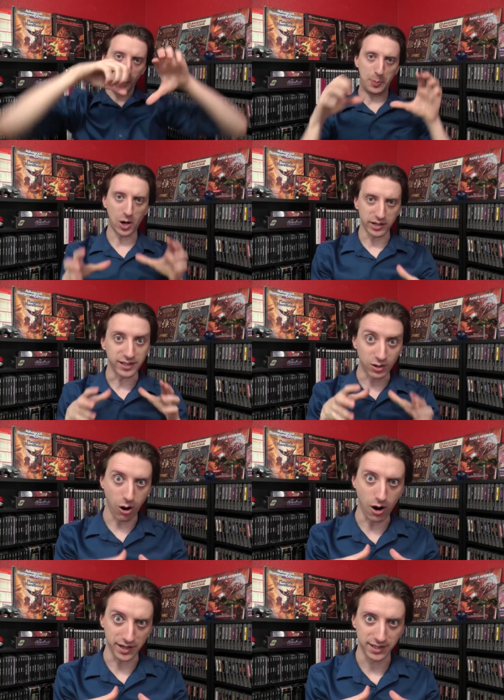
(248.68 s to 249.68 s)
the party is
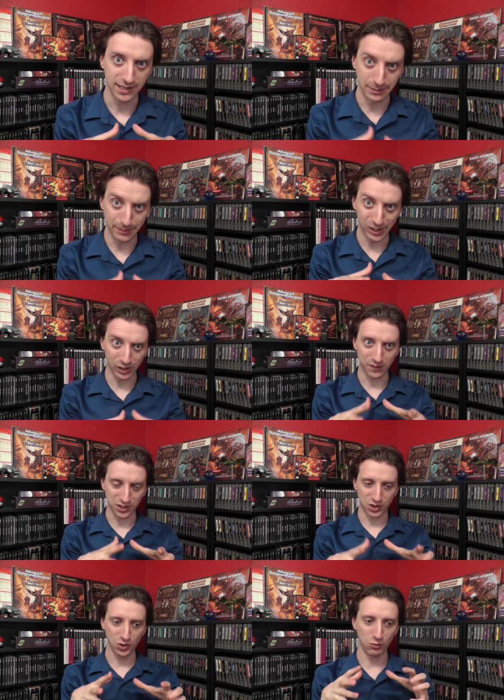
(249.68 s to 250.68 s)
caught in the middle of
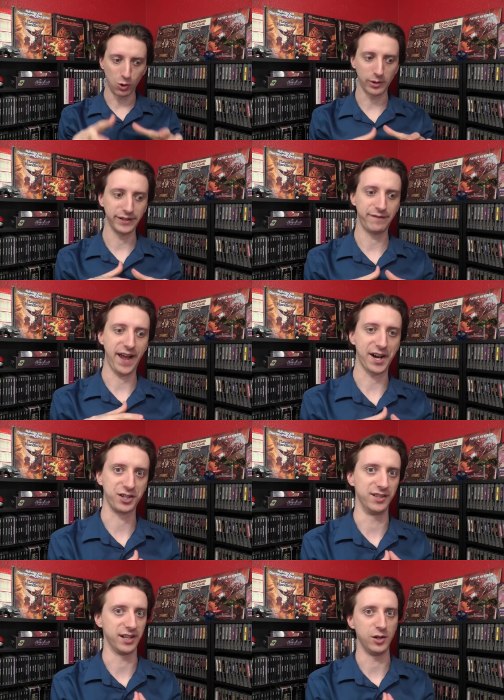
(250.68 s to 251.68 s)
these two warring
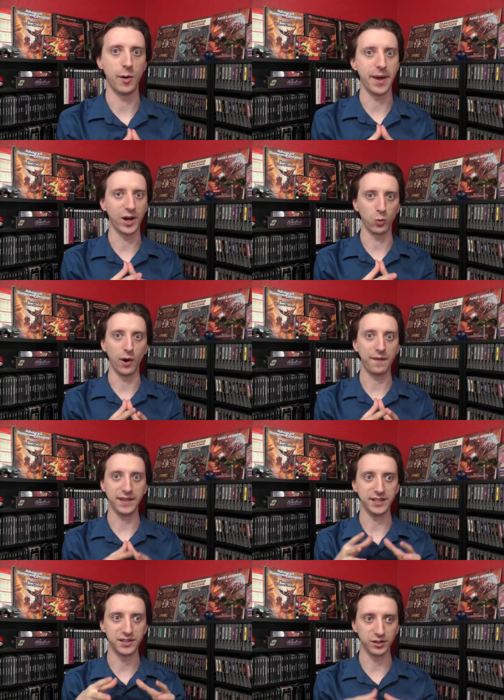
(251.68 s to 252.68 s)
factions, and no matter what
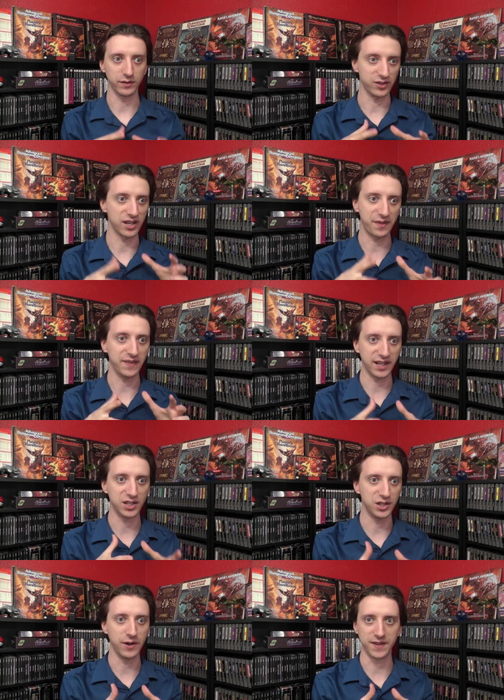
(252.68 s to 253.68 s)
they do, there's nothing they
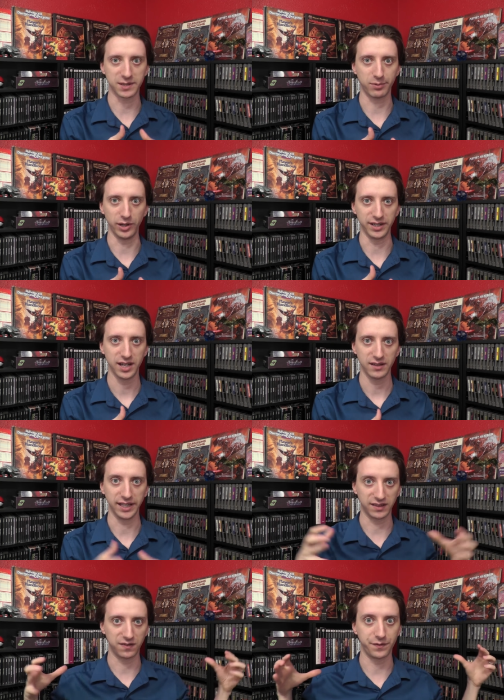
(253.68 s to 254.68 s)
can do at this point.
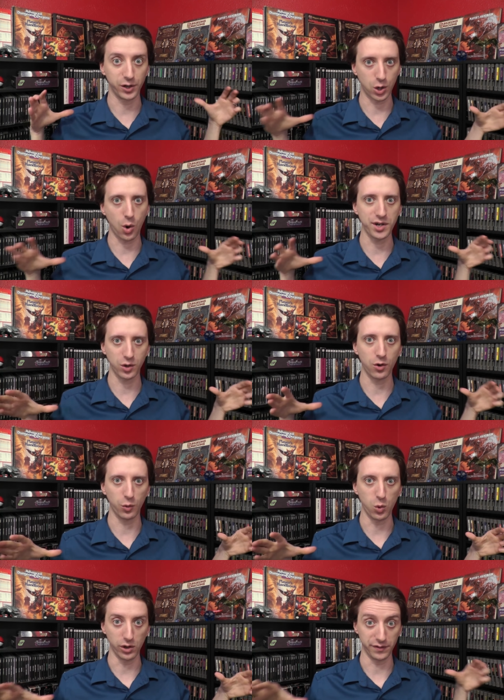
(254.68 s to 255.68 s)
Like, they're going to go to
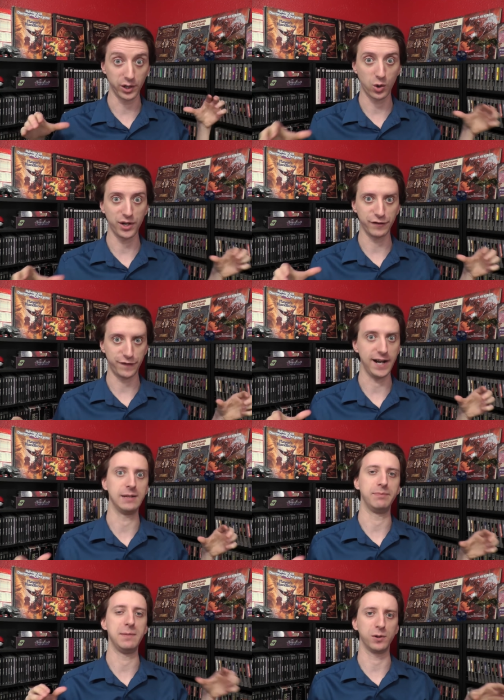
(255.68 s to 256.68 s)
war, they're going to fight,
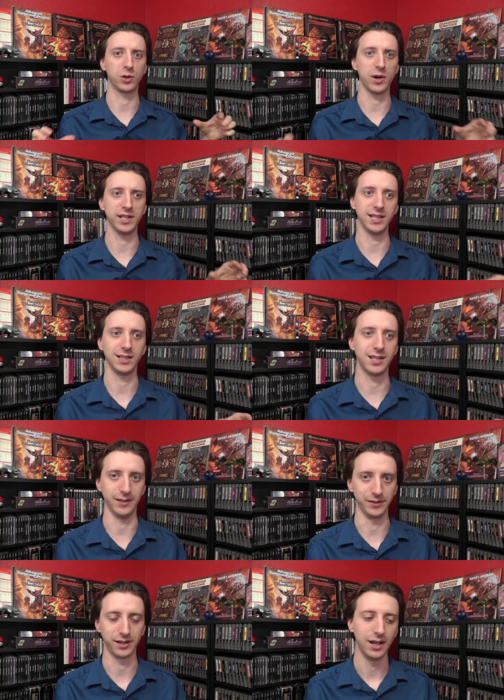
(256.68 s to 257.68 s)
and people are going to get
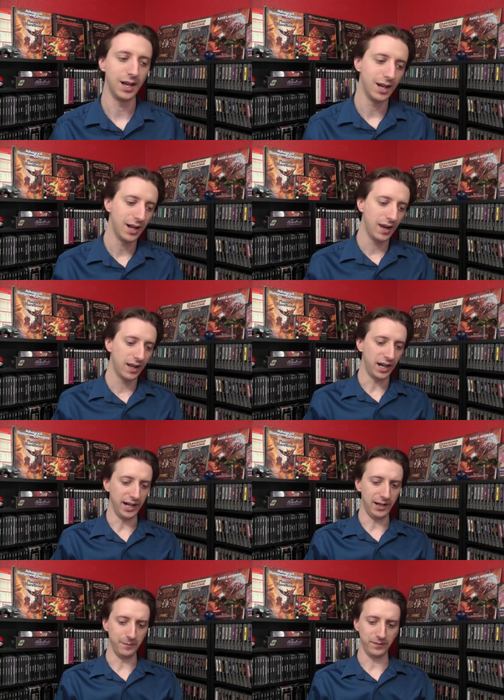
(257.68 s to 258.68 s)
killed.
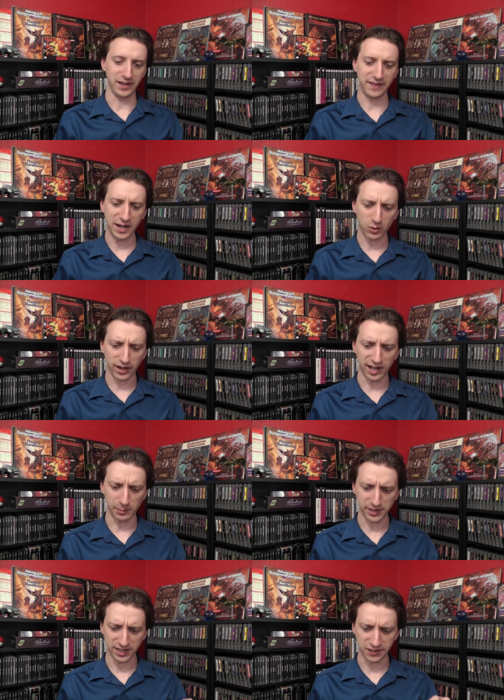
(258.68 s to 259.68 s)
And they were
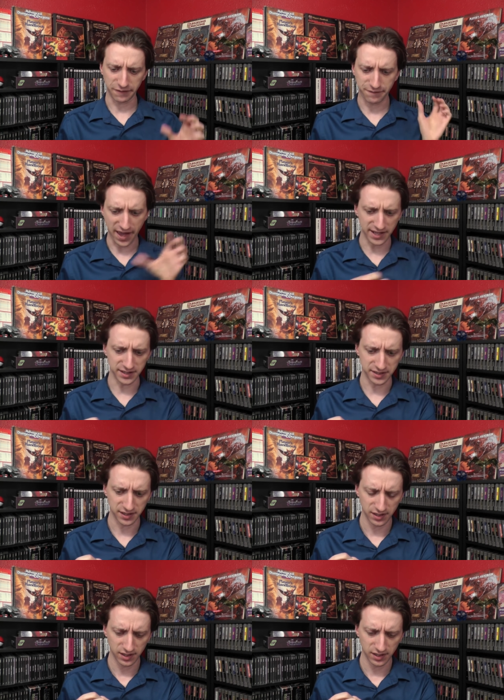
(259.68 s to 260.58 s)
helping defend